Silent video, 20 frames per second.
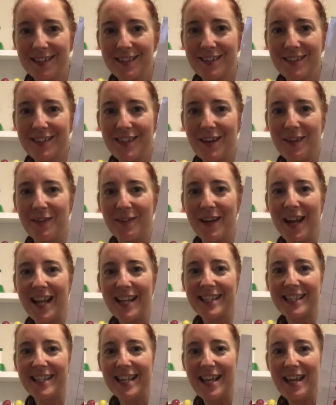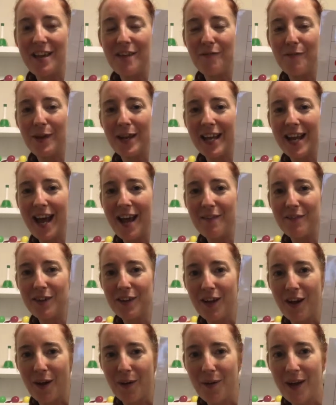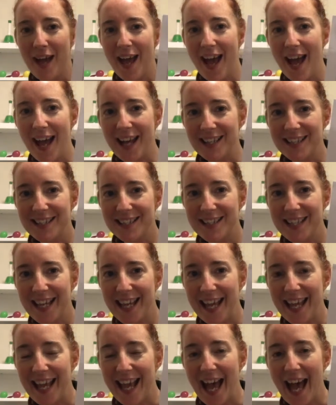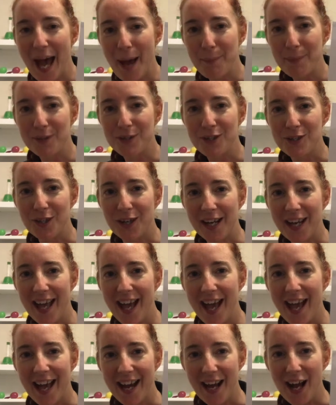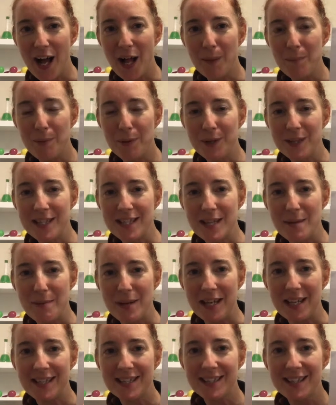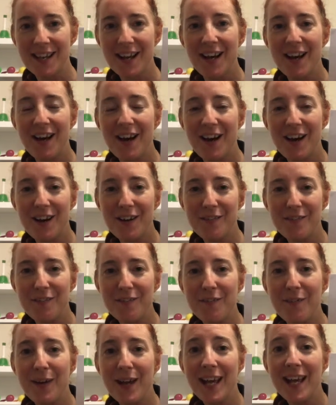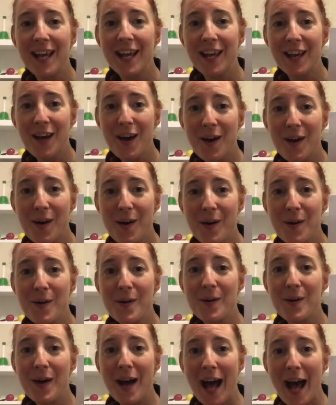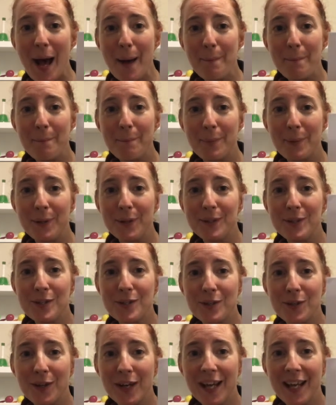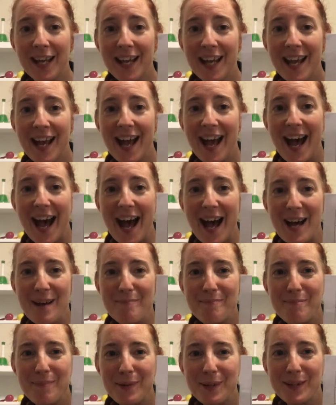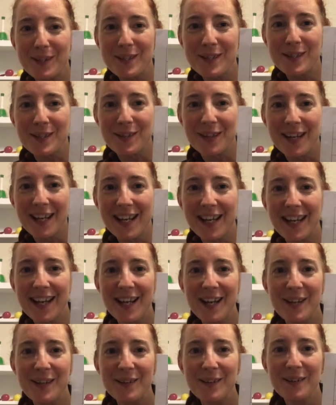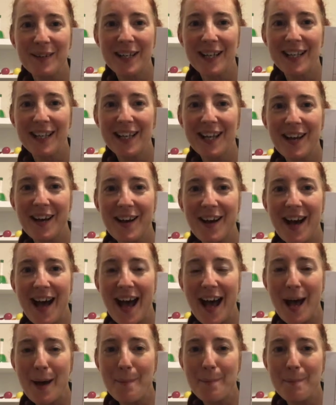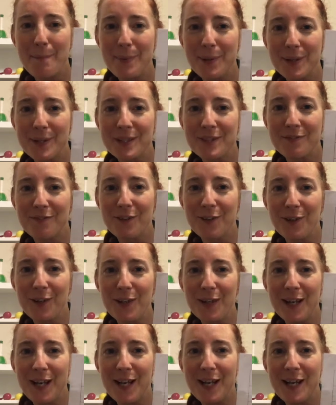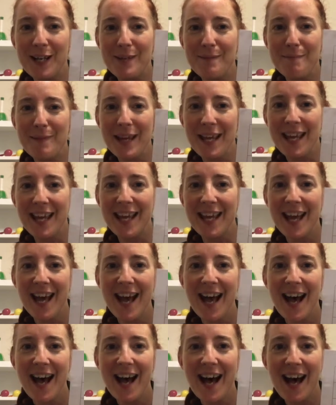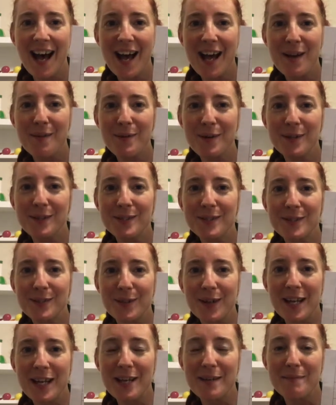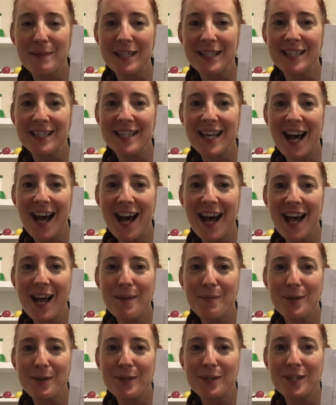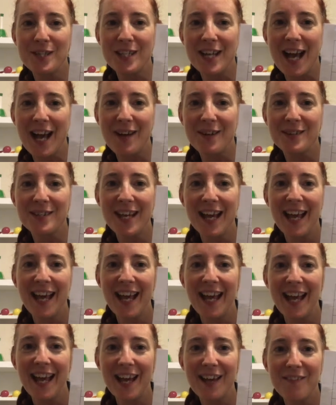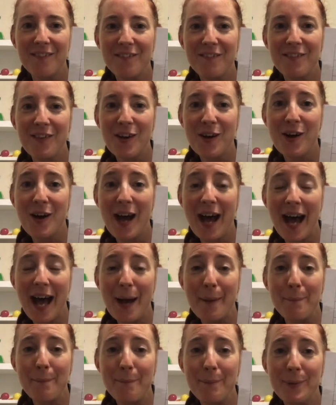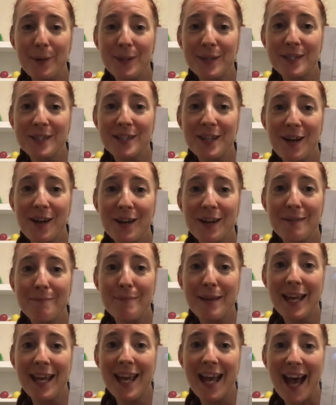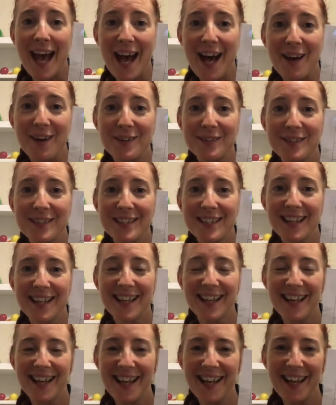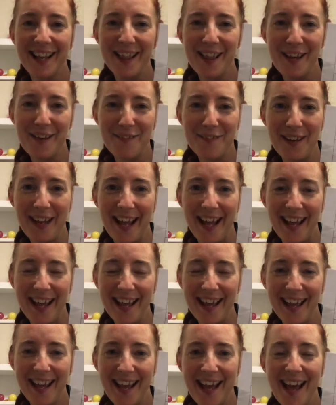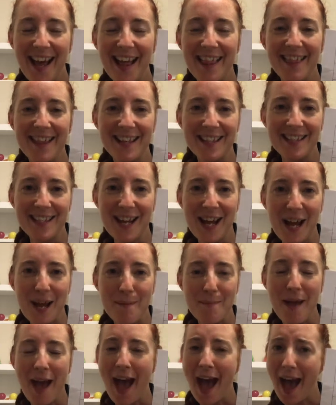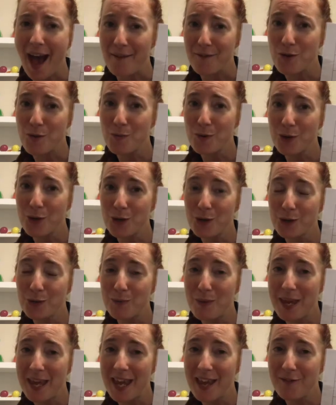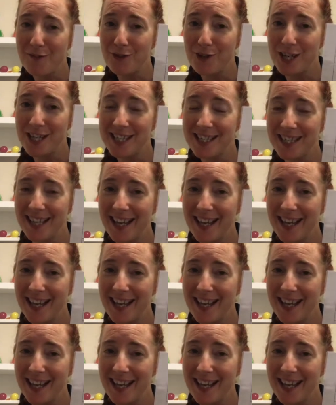So let's see if we can have a go at singing Apple Tree, and I'll point to the beats. Off we go, apple tree, will your apples fall on me? I won't scream and I won't shout if your apples knock me out. Lovely. This time, have you brought your speaking voice?